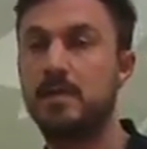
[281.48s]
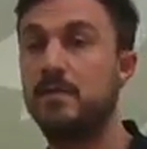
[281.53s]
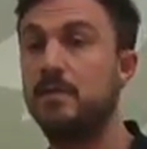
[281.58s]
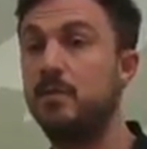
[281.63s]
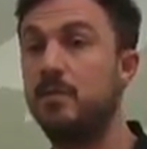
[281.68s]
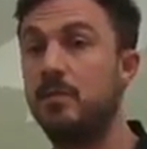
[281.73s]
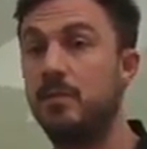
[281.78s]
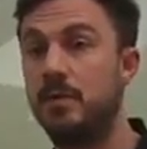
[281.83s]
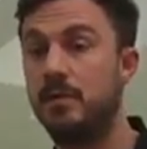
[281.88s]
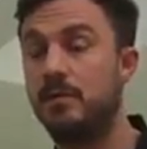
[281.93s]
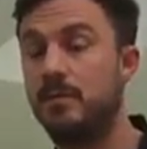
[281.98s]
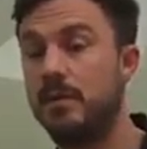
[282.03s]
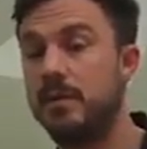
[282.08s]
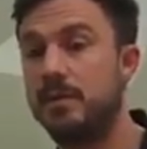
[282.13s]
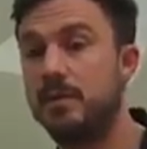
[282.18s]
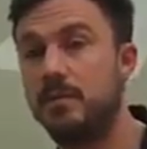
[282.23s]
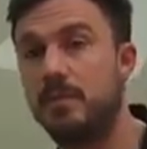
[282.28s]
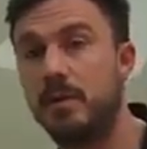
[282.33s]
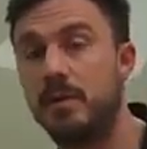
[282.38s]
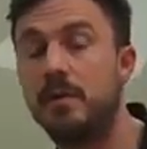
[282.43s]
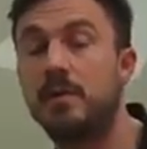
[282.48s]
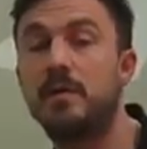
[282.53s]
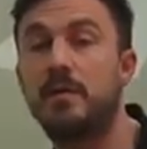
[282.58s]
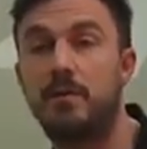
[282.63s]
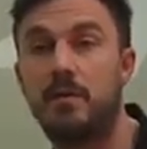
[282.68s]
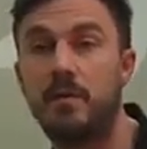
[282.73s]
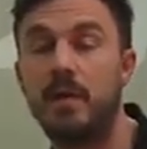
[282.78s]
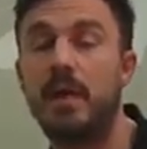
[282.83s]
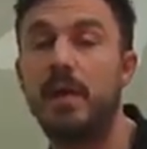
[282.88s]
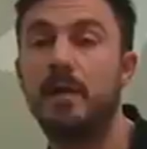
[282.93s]
tool, which we
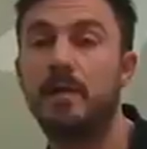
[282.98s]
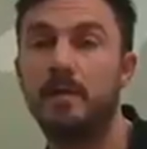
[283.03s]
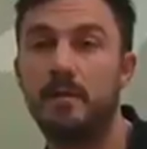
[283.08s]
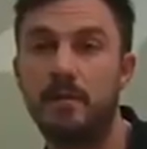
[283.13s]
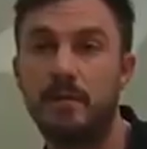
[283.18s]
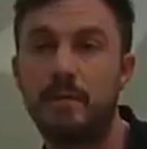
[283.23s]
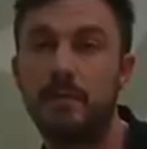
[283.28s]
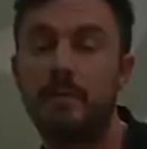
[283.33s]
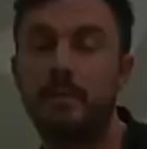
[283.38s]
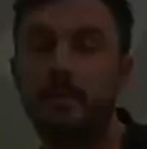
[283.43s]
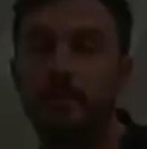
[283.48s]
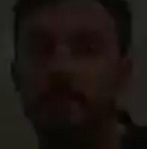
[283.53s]
call Ant.